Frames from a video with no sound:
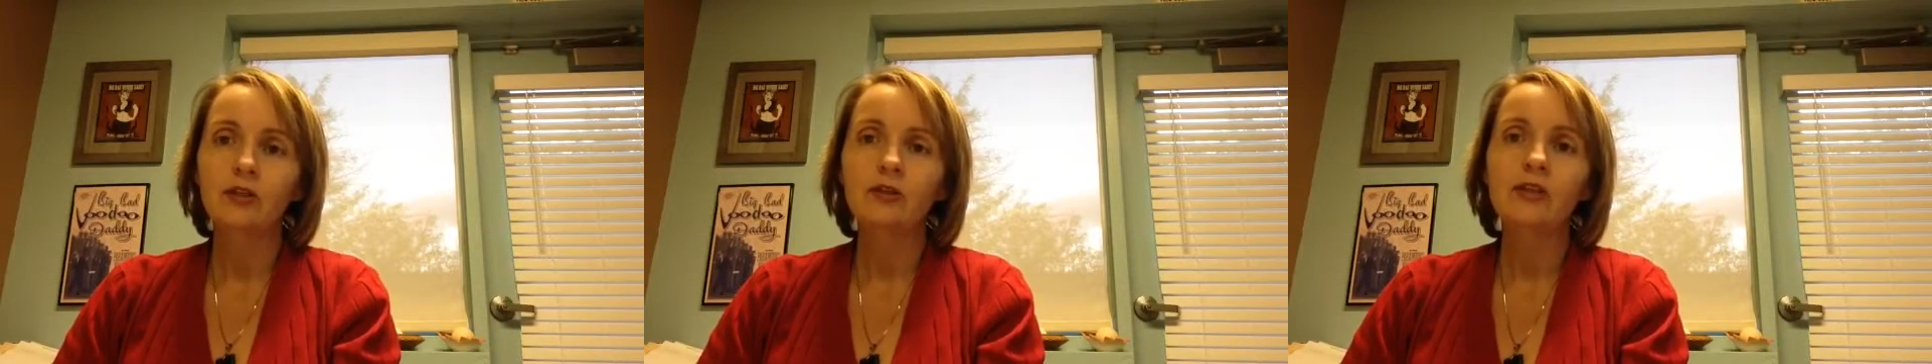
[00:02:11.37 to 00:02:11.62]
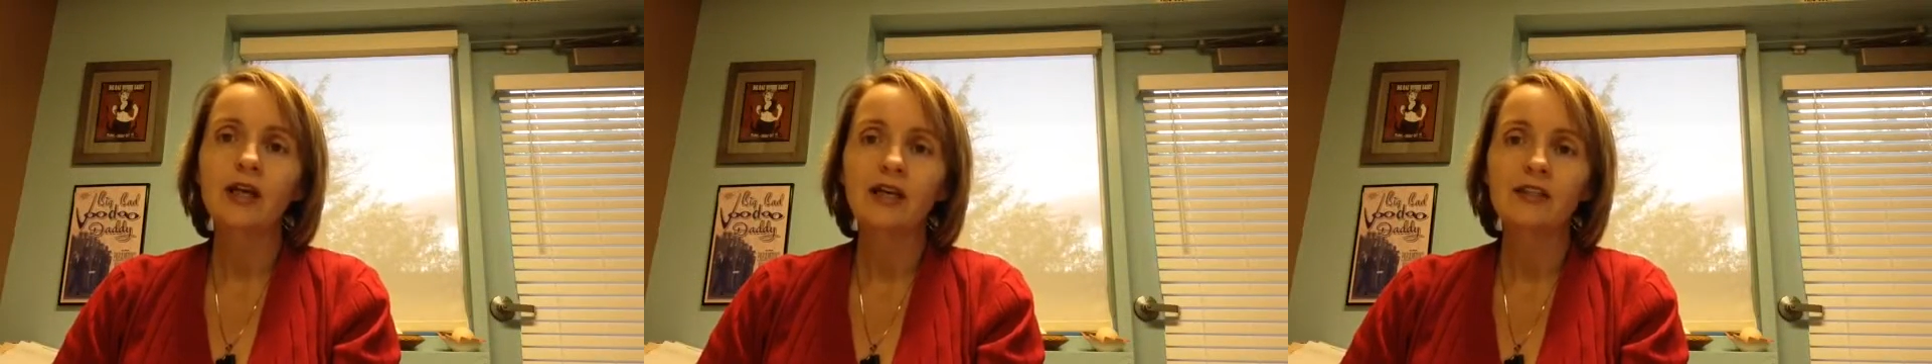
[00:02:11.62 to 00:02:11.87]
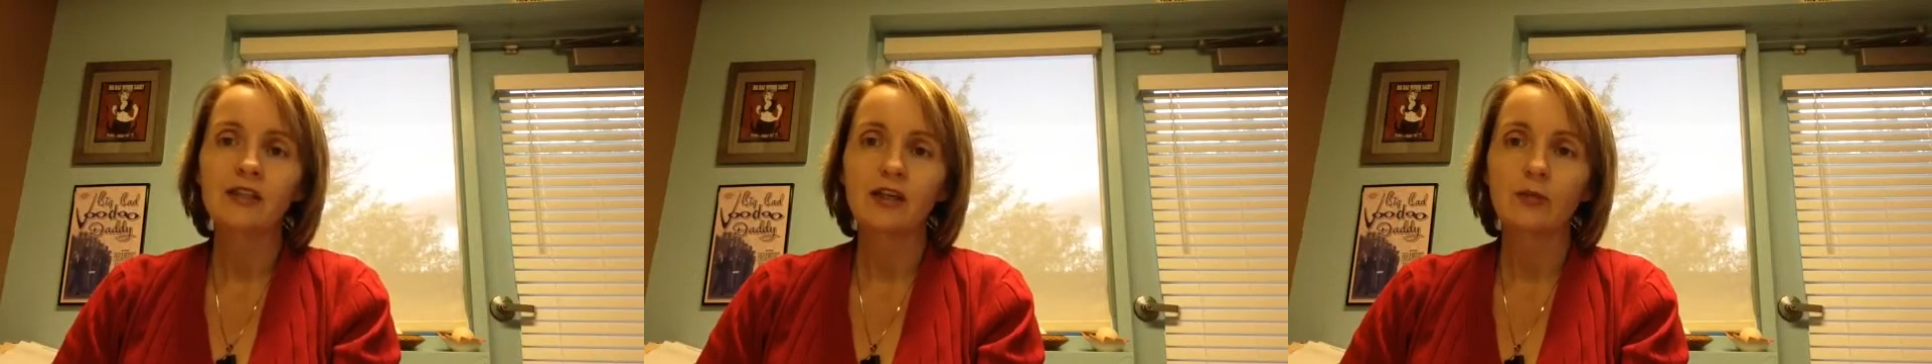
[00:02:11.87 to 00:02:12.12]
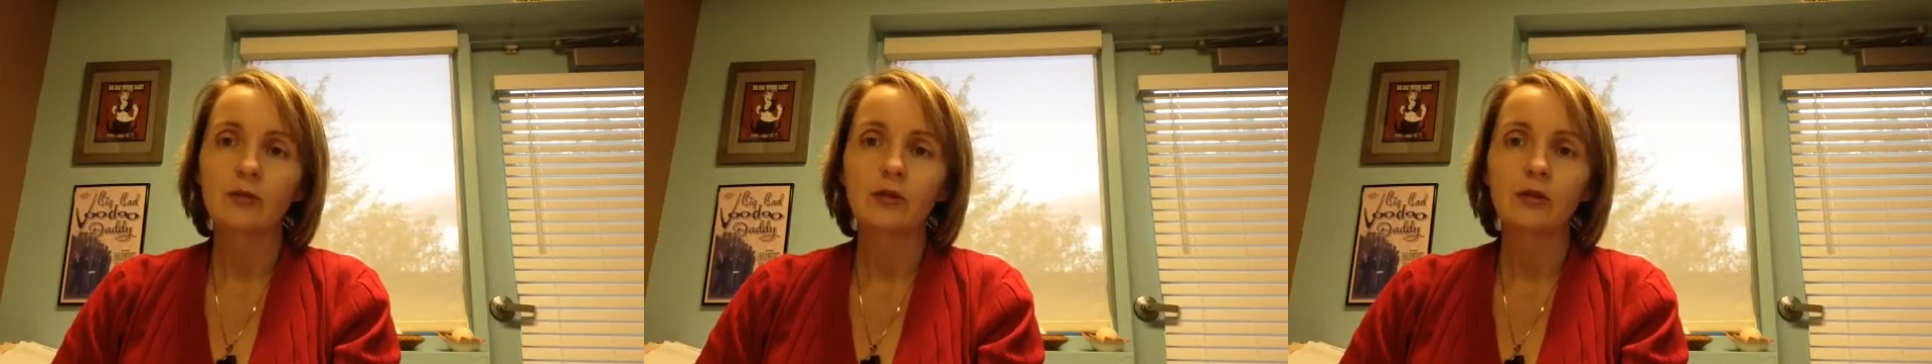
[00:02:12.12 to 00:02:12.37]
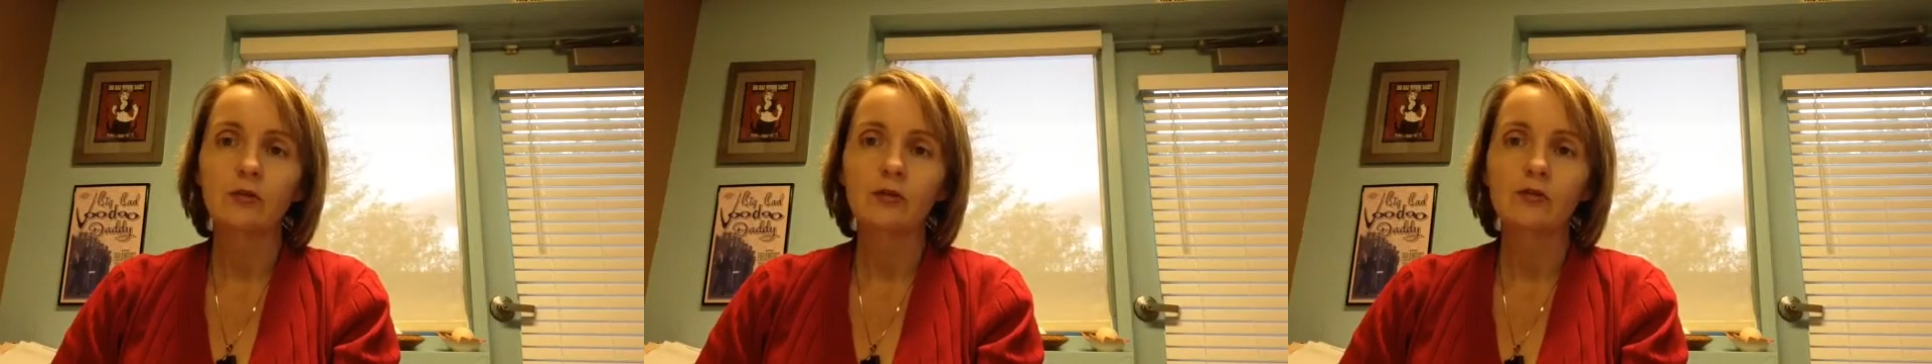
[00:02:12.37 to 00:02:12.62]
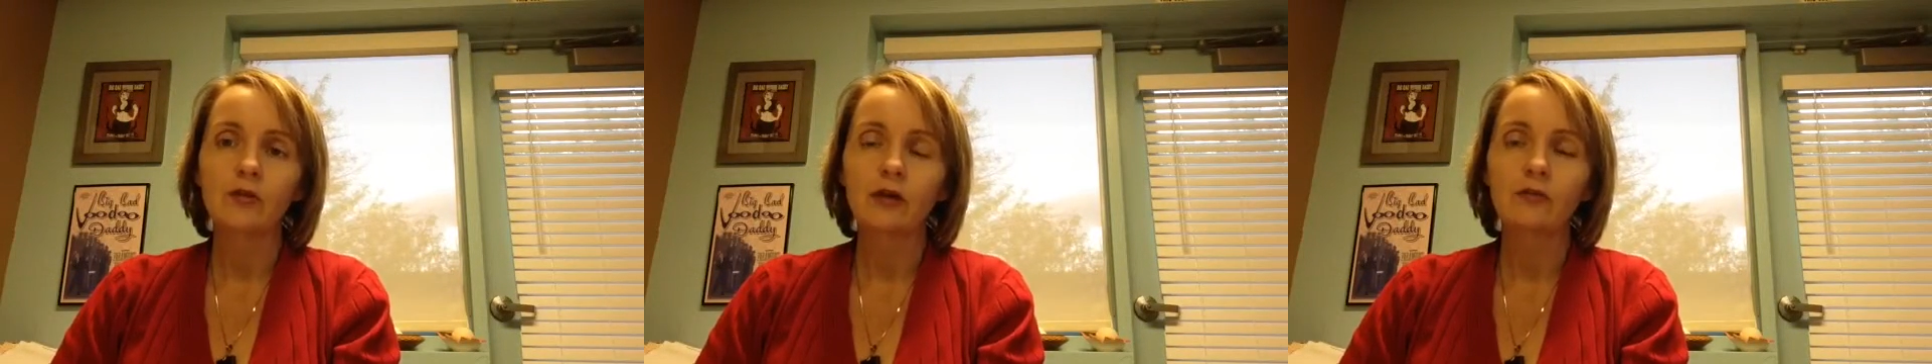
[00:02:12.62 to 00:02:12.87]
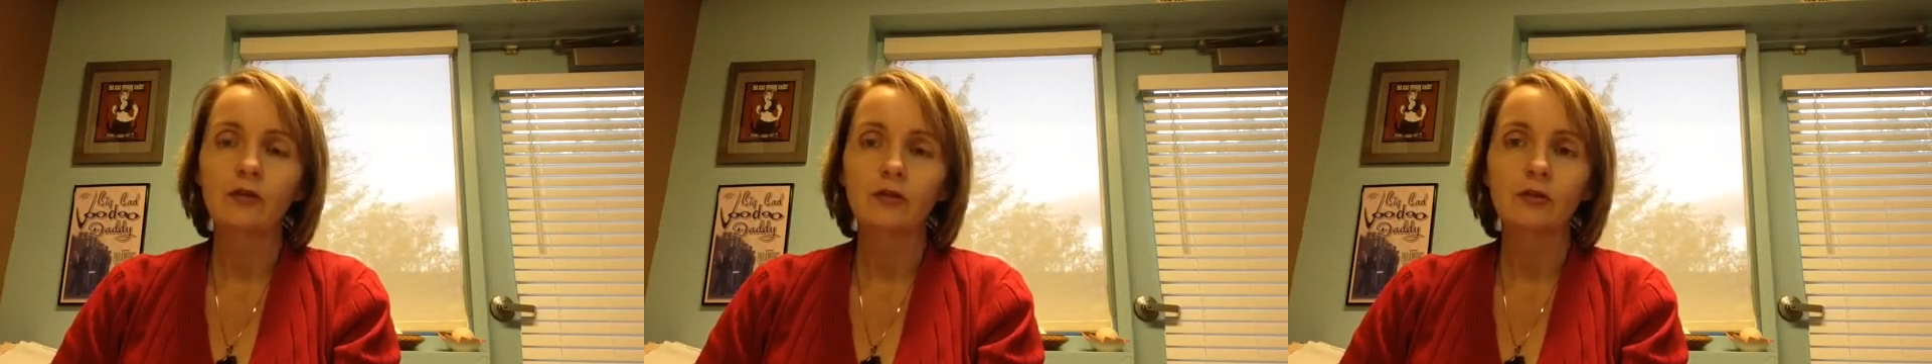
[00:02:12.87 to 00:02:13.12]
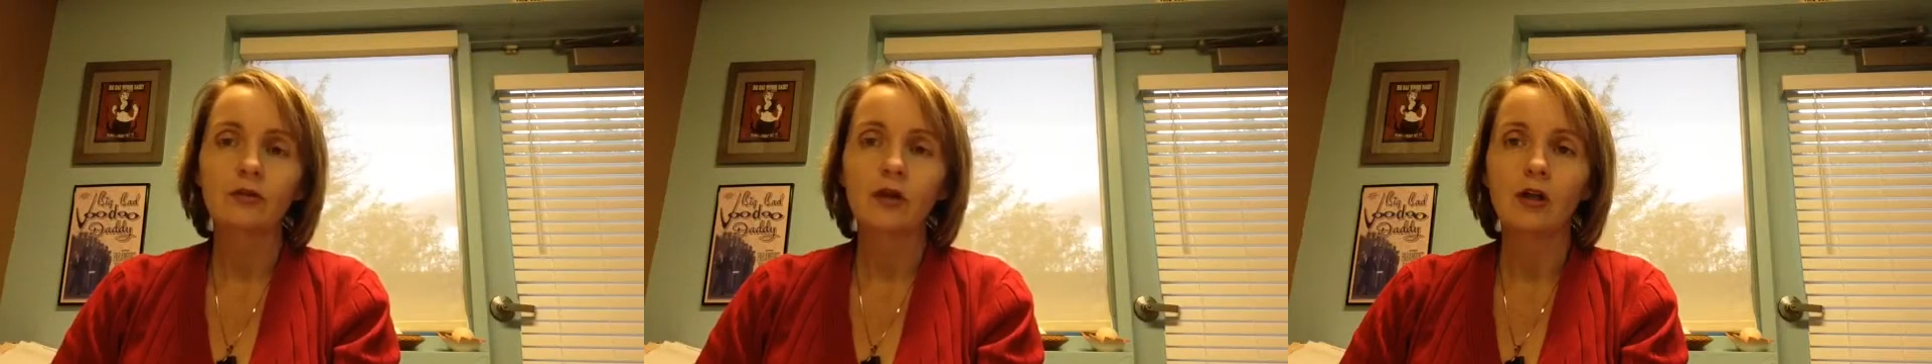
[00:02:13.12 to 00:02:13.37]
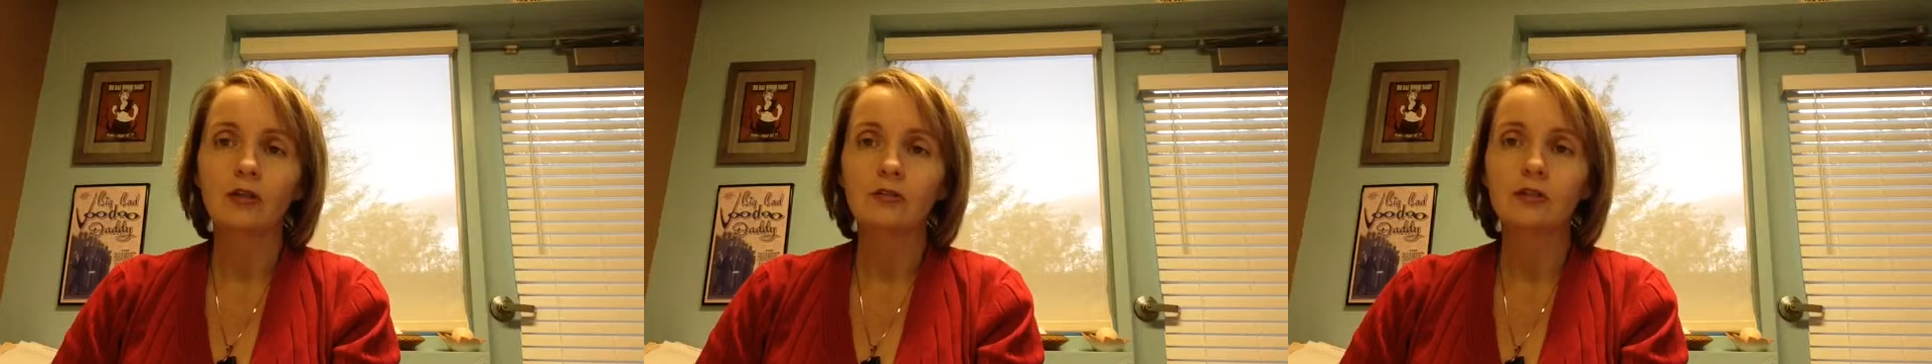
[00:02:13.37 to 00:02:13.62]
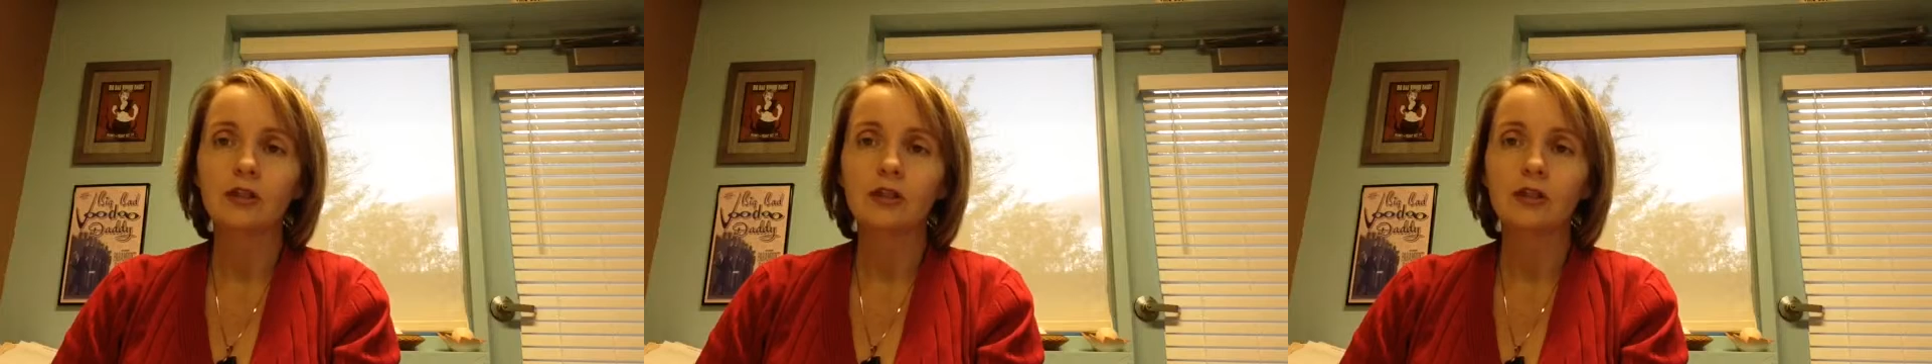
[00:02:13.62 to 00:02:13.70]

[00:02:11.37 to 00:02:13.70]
your tax liability was $500